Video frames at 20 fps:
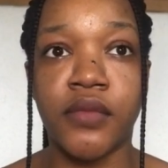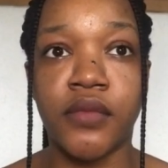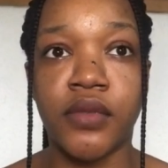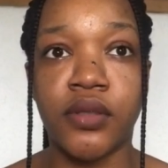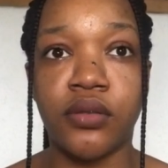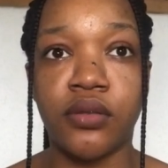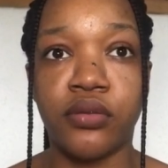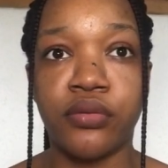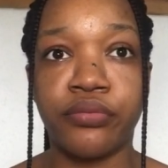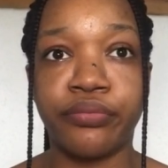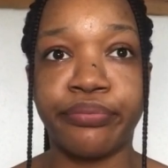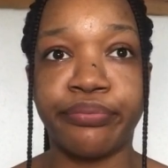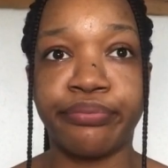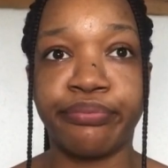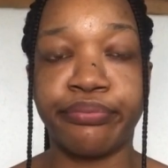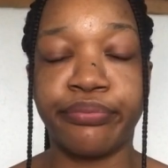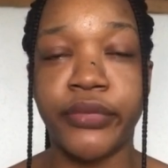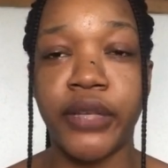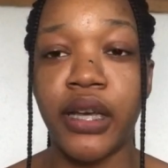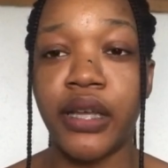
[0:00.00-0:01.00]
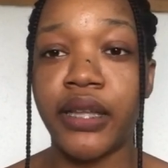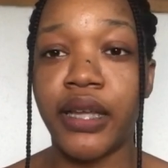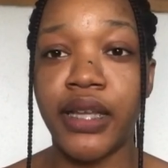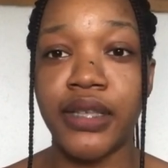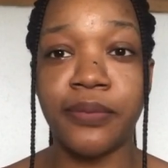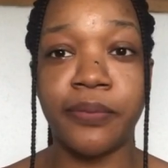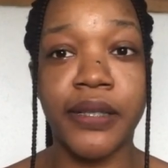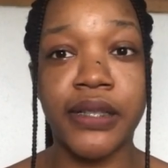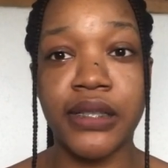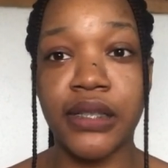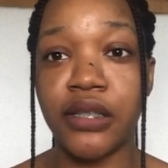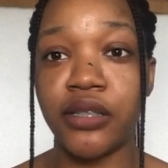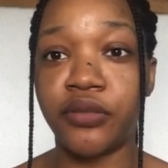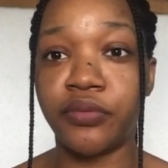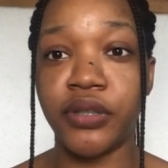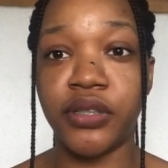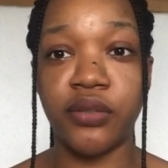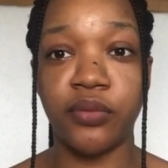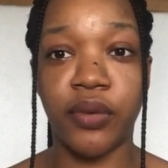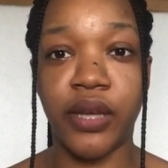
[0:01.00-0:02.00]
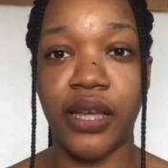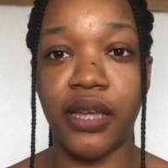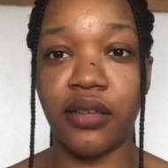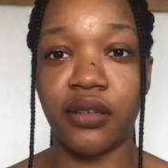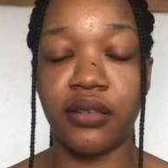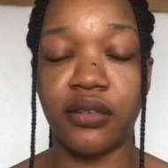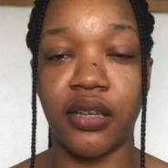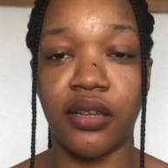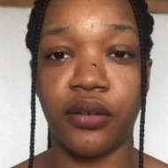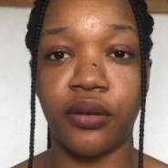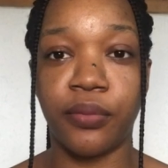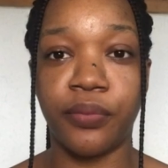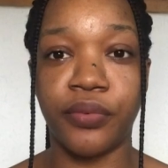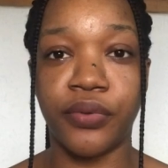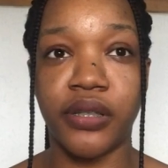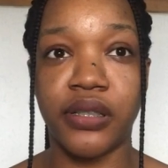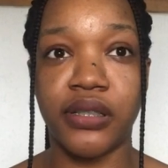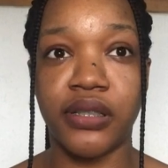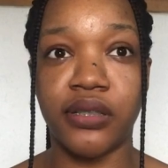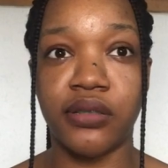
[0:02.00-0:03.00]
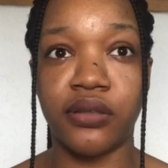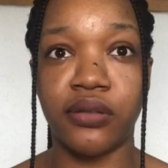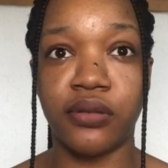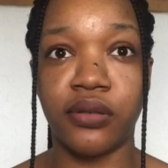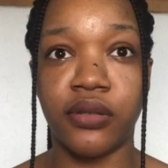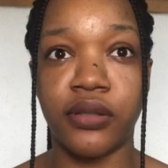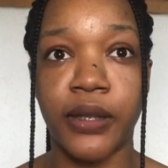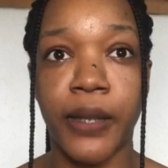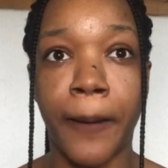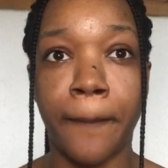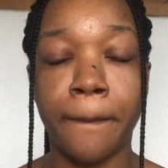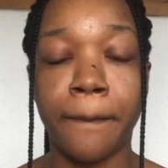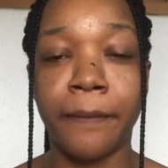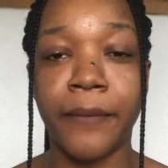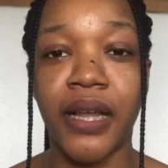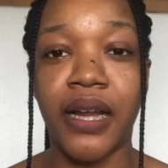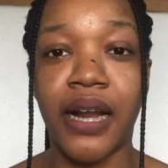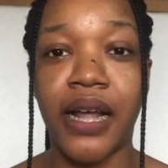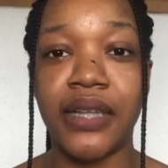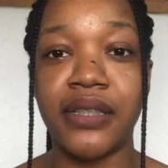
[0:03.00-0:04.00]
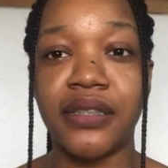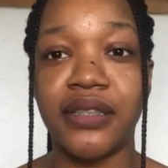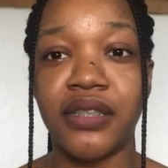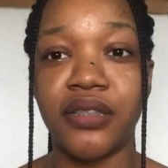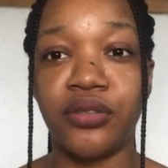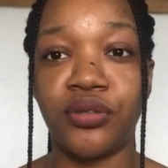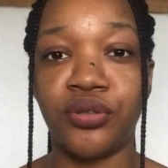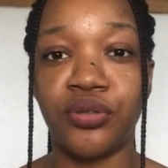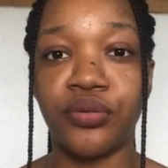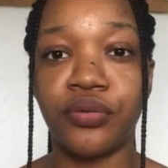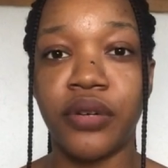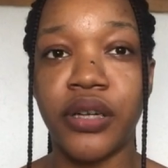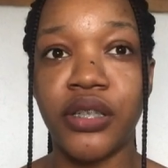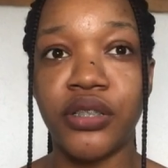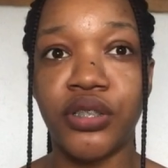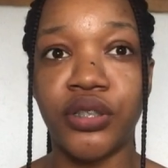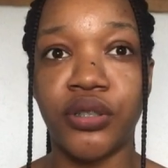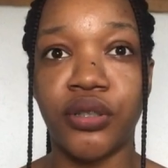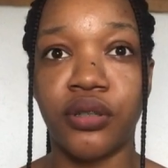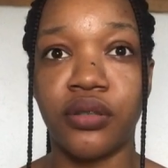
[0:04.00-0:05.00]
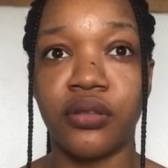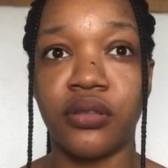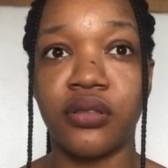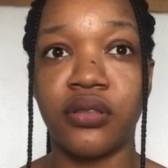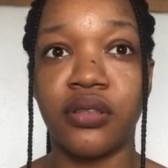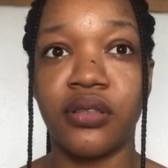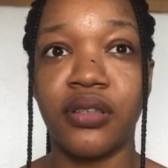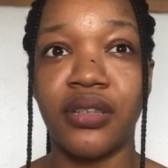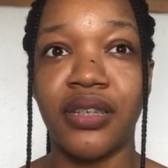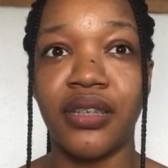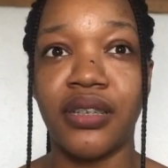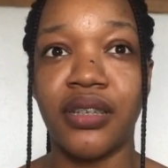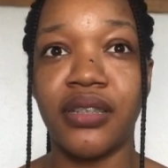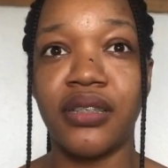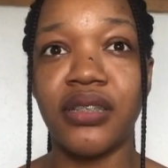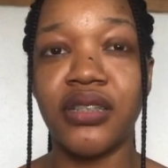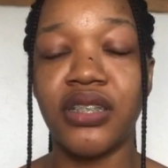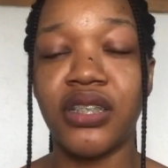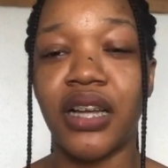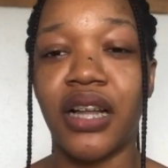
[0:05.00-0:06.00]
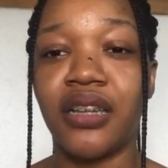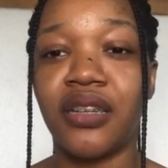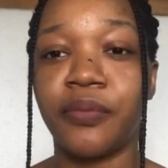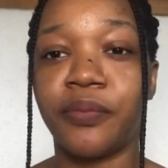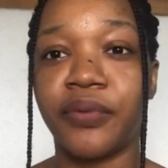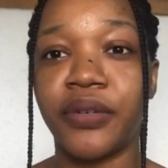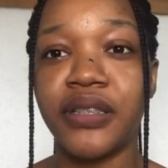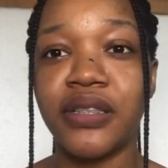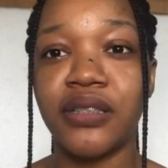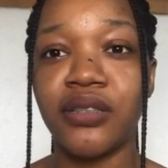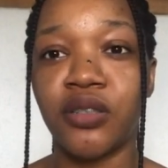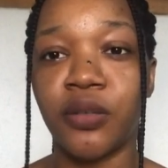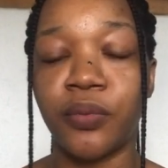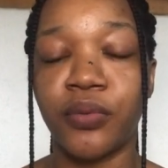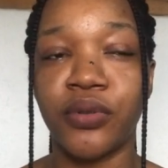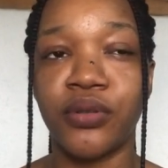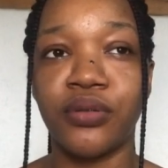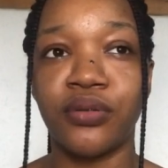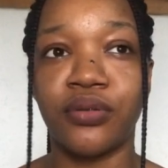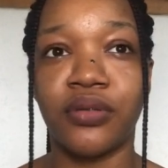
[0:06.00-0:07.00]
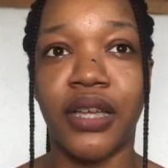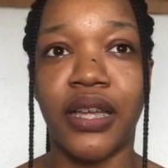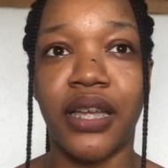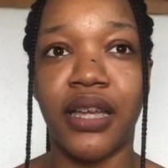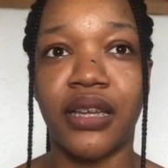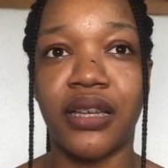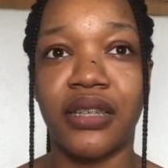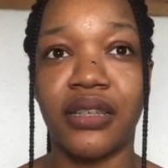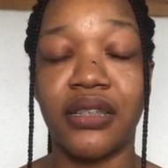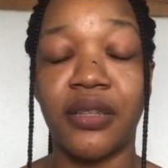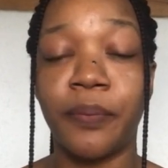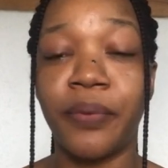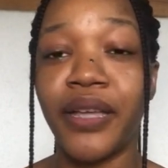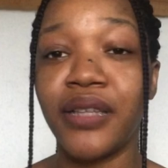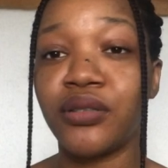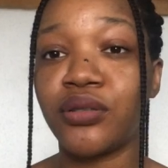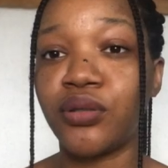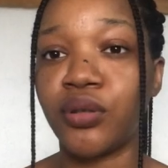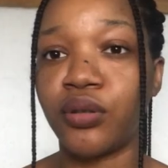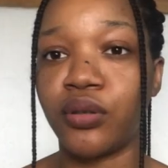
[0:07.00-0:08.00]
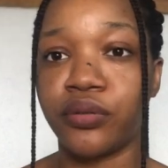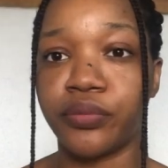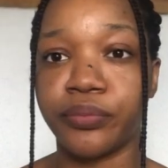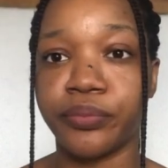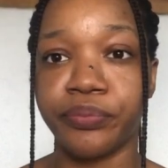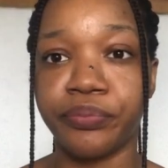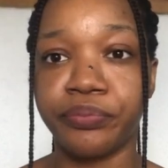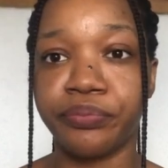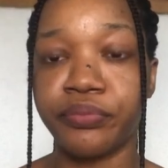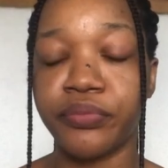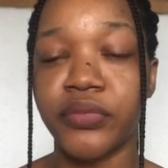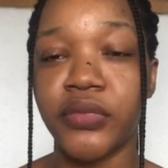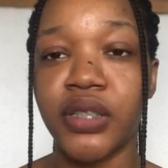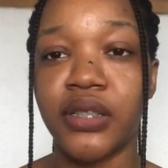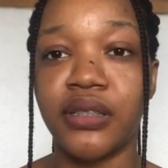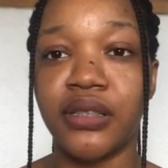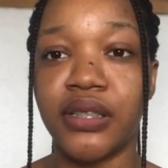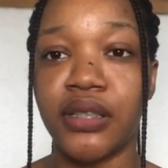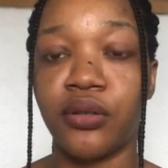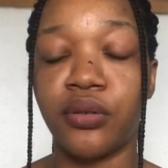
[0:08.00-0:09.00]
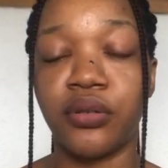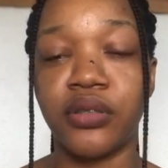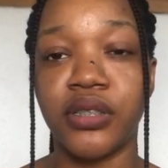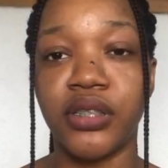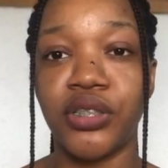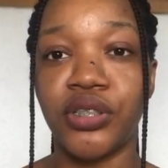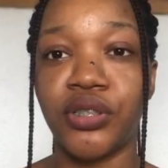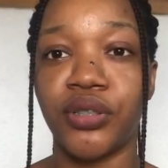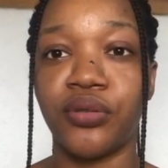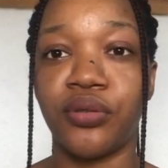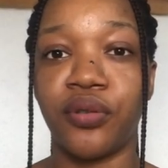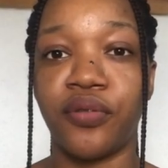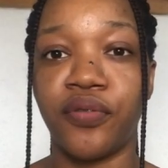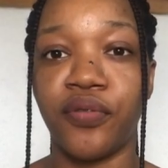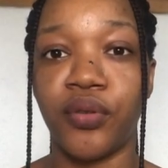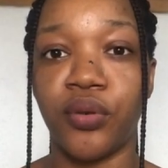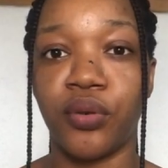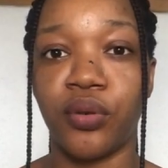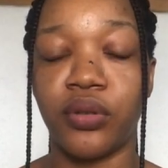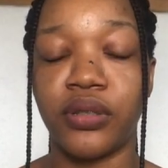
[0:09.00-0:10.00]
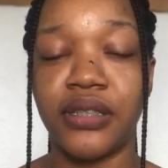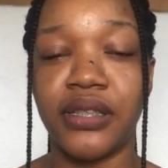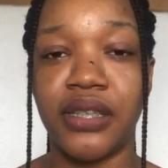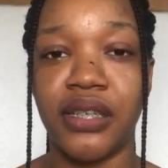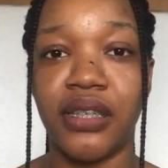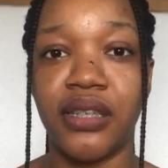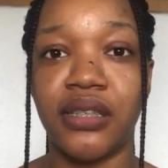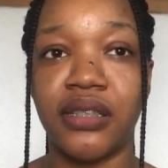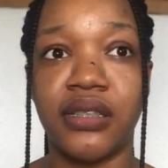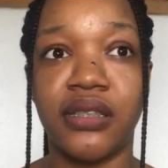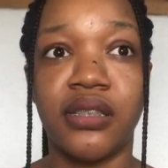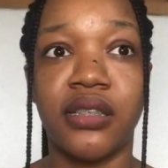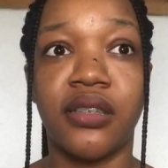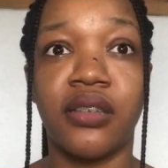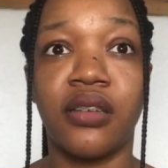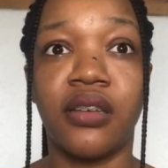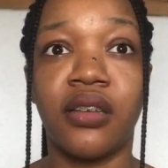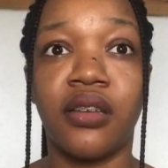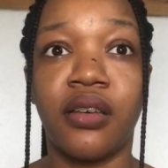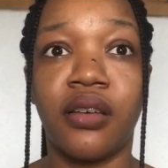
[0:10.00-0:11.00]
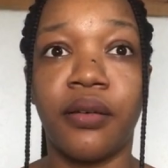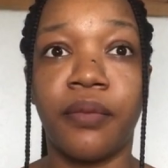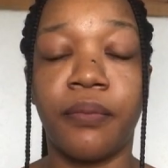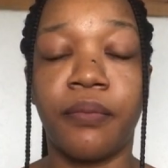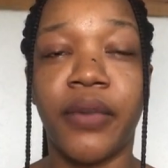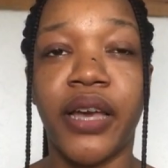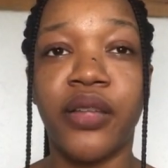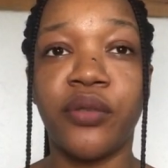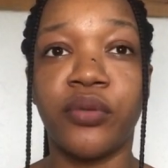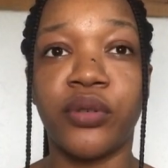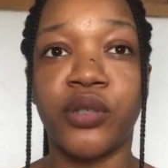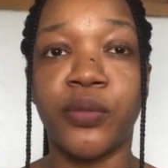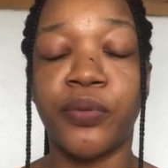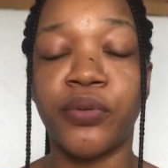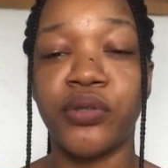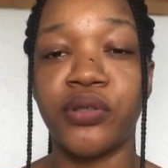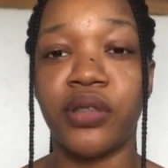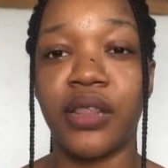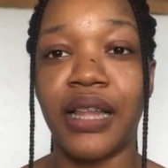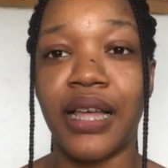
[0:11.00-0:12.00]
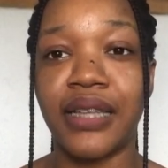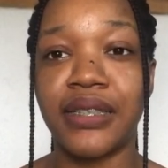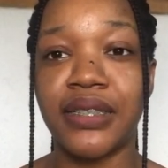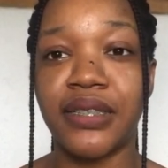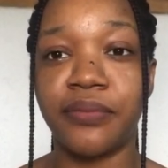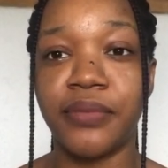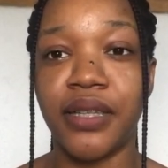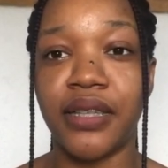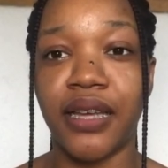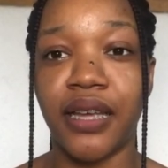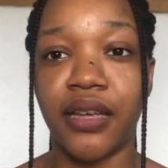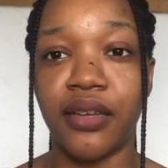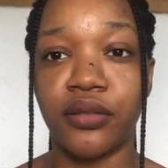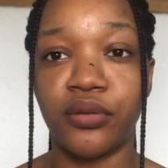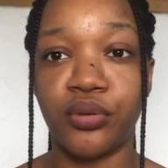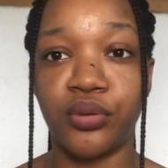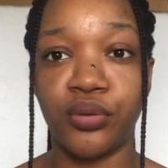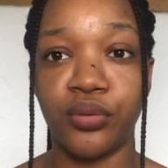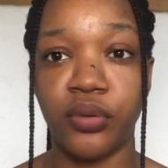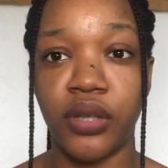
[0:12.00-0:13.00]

so yeah that's basically the reason why i got braces done and the duration initially braces supposed to like it depends on the condition of your teeth mine was supposed to last me like two